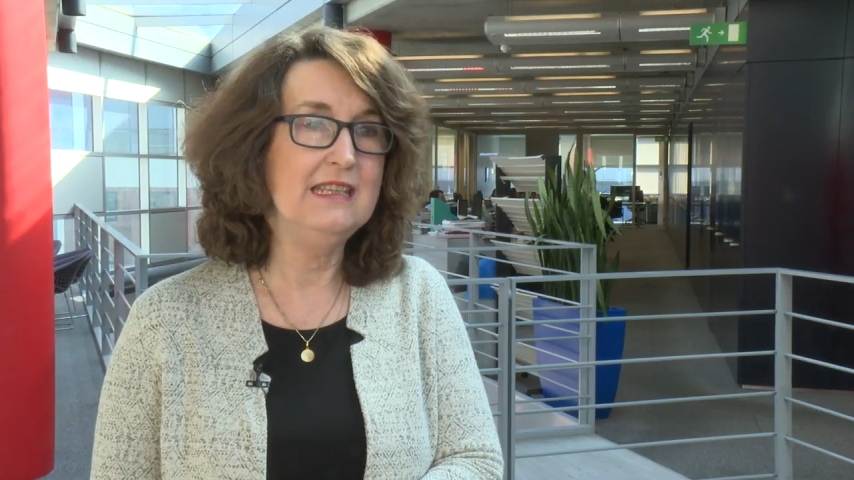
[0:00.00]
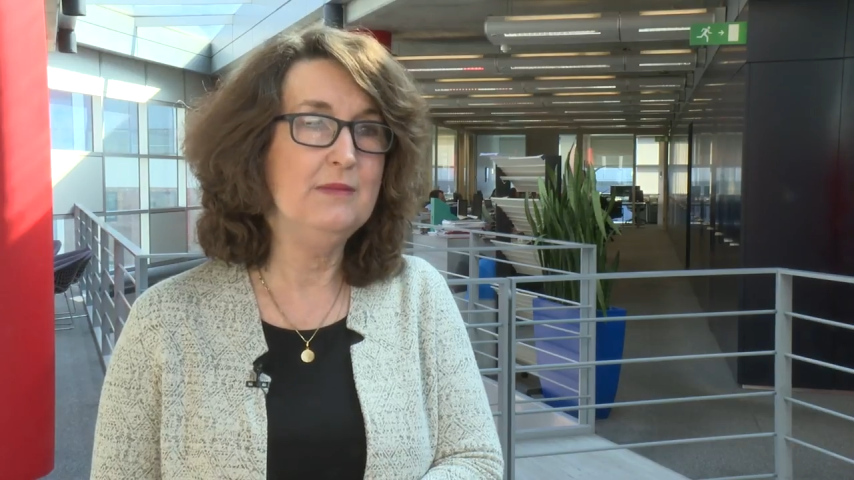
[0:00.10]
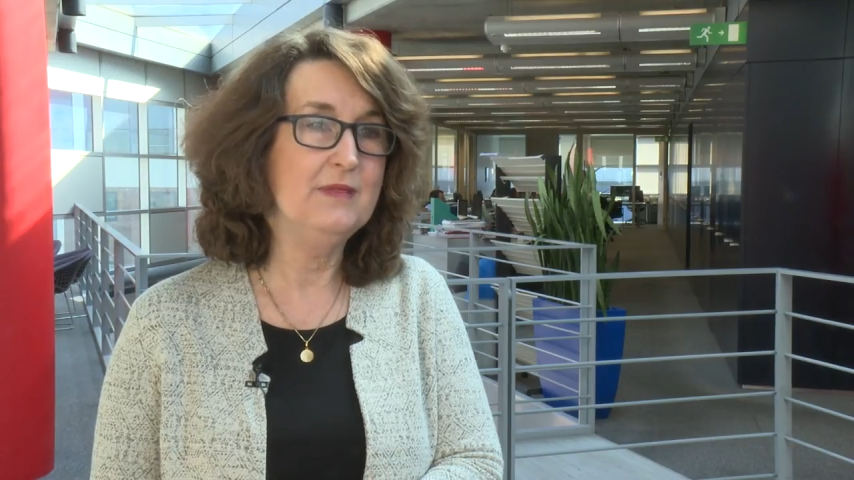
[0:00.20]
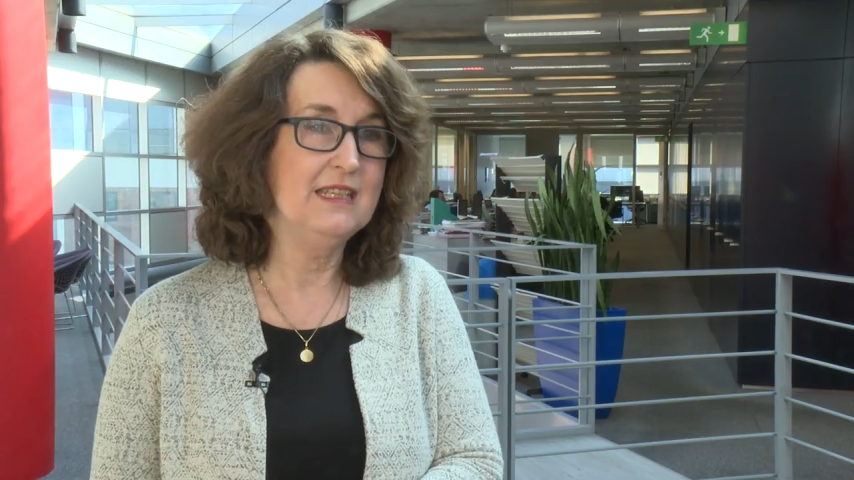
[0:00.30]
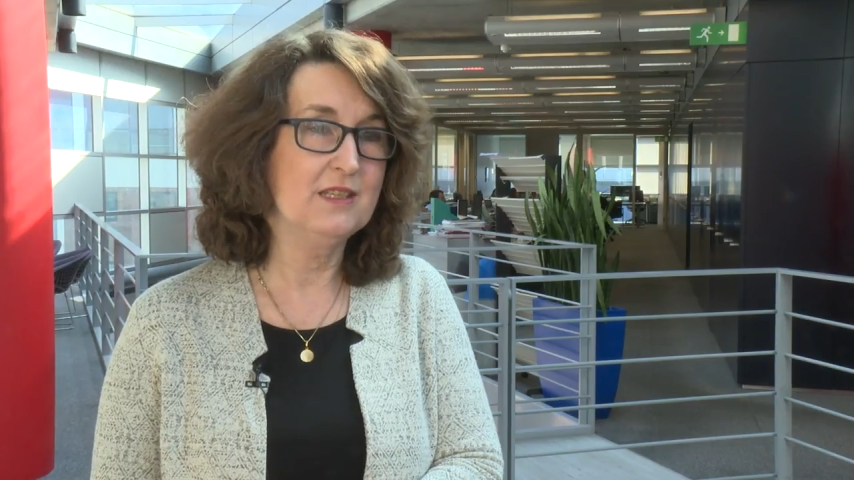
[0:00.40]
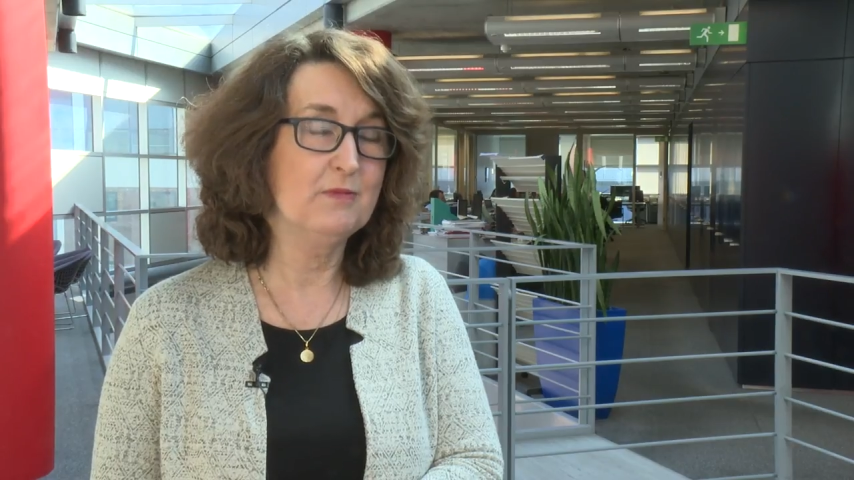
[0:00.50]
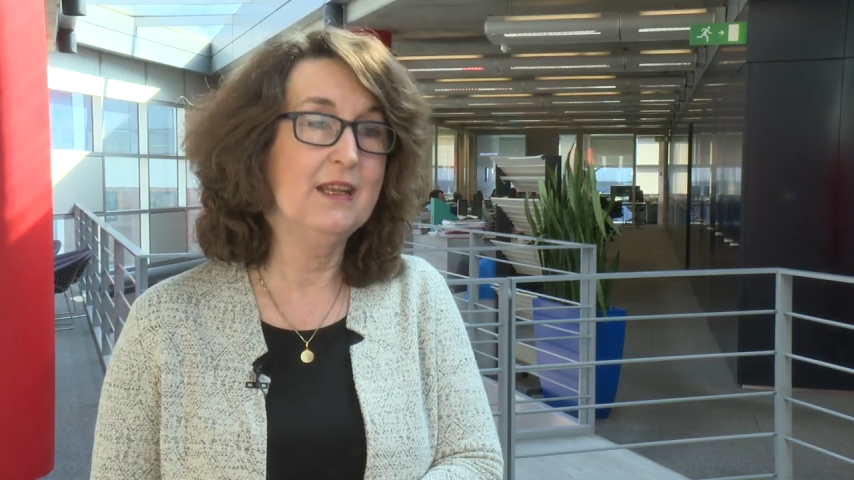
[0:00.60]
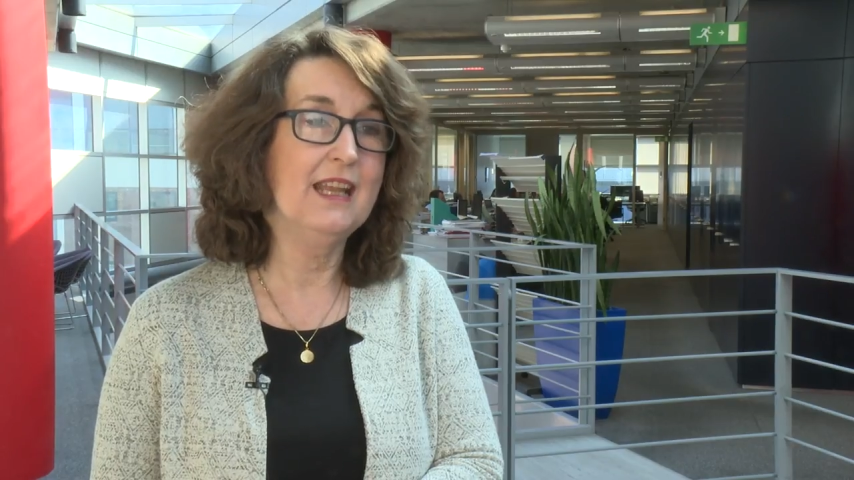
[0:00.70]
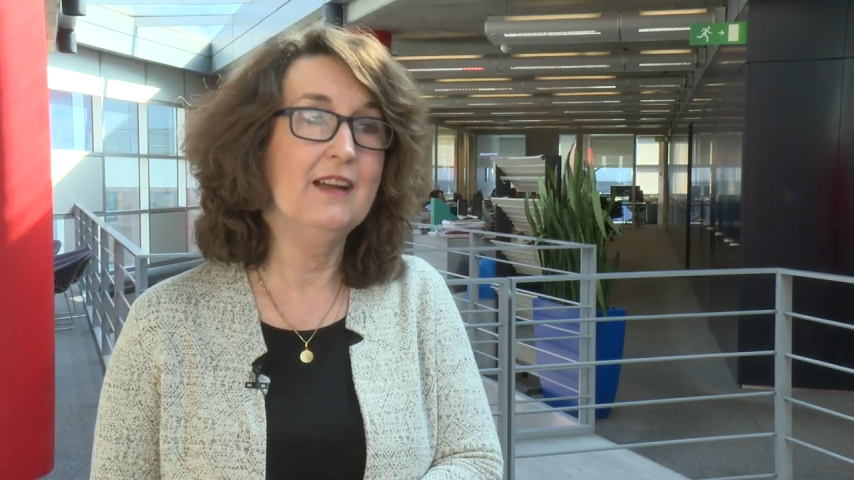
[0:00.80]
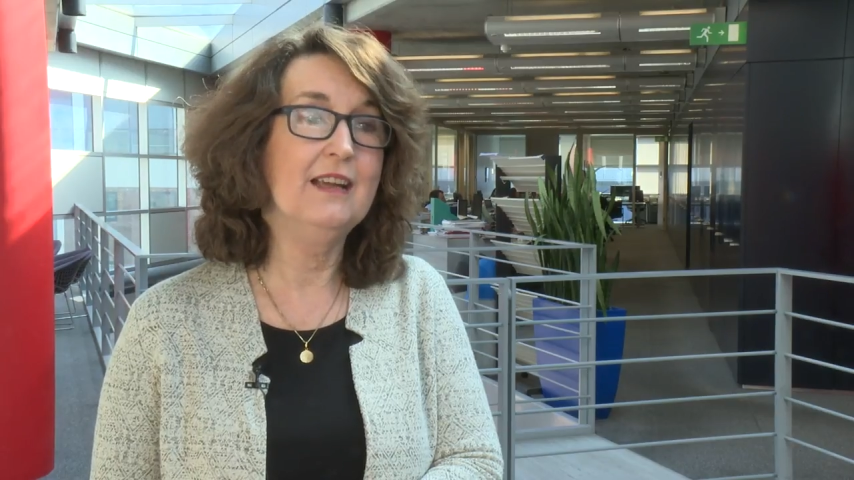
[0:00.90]
deep
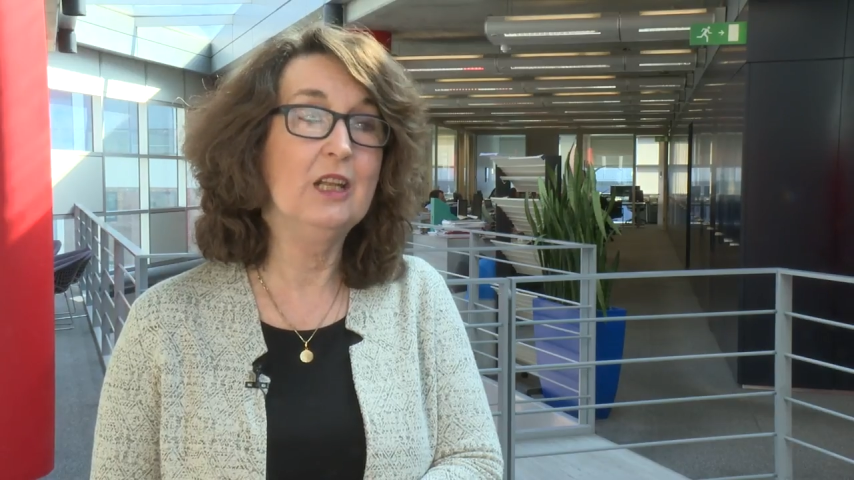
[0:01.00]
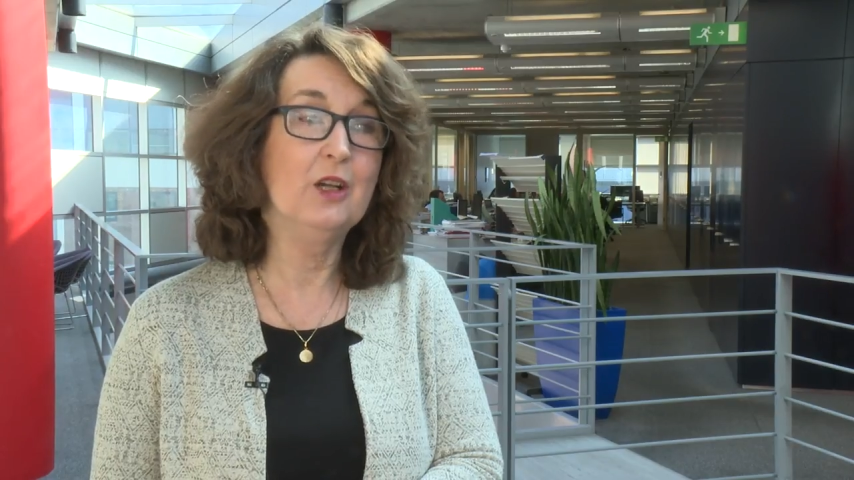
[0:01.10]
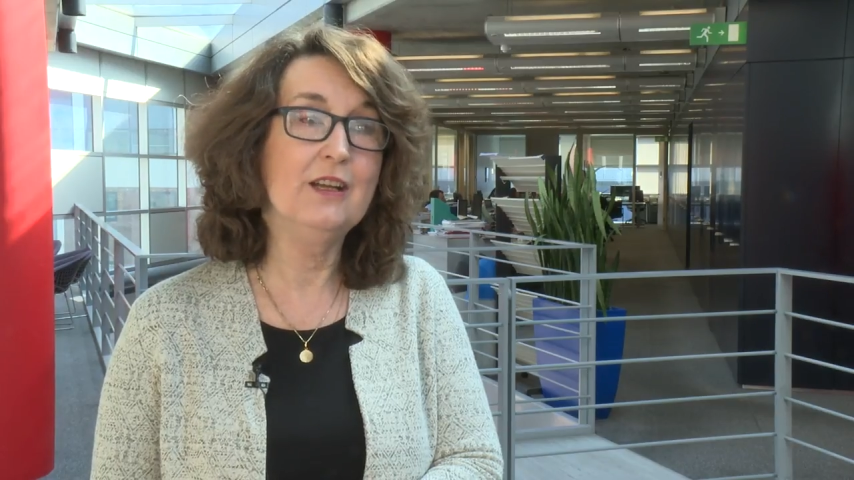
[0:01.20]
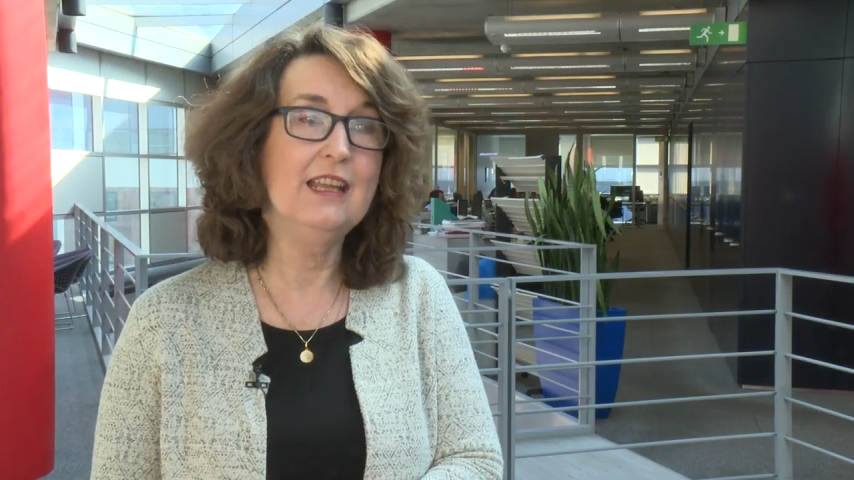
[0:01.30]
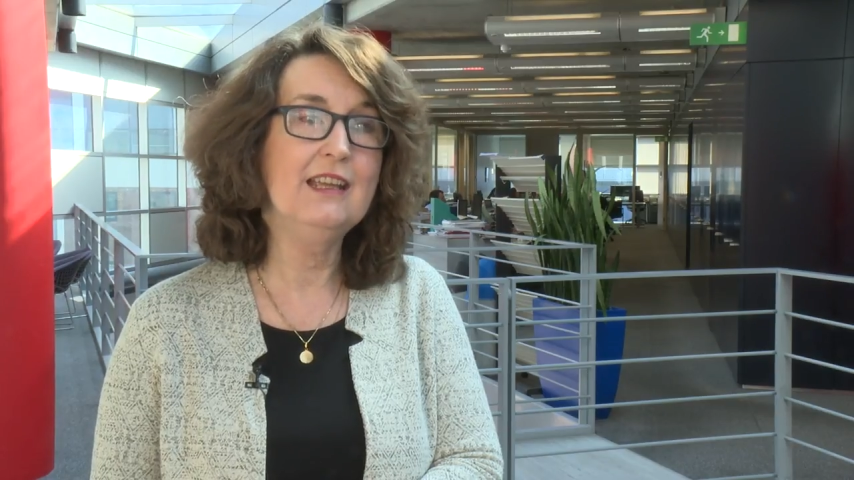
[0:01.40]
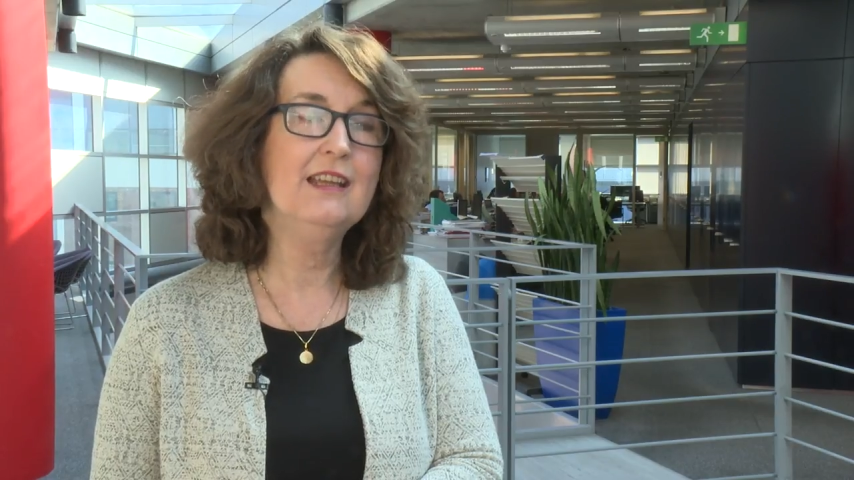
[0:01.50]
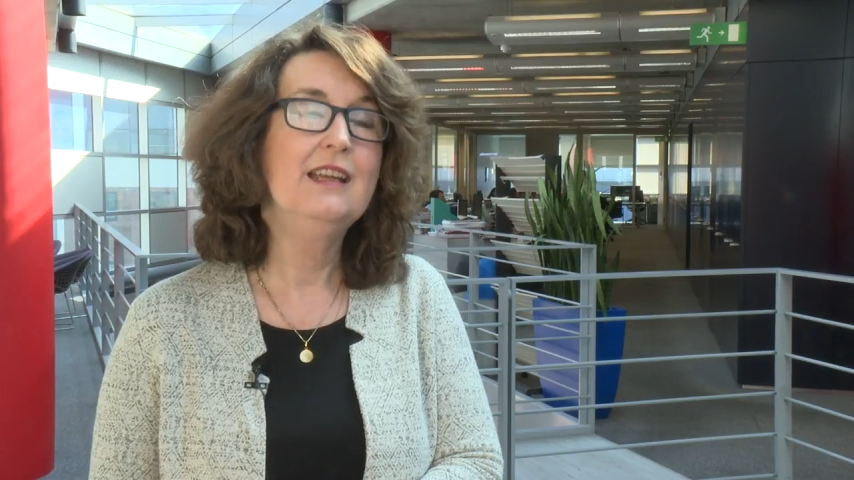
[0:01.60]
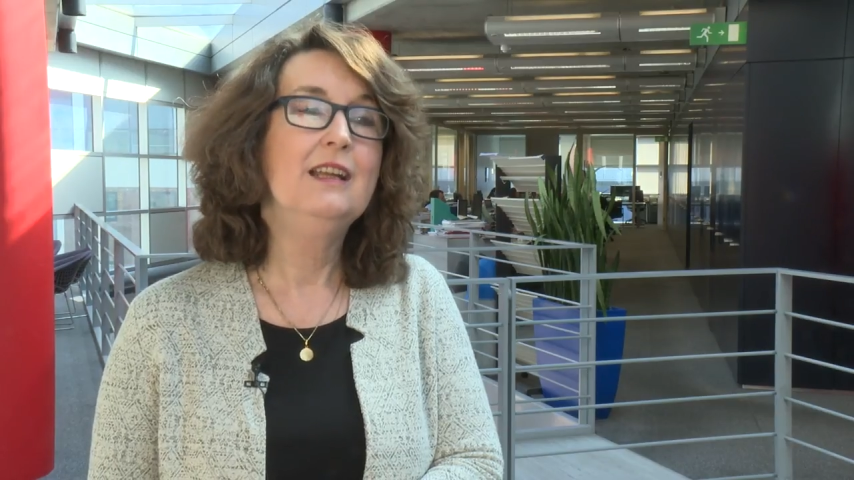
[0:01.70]
disciplinary learning.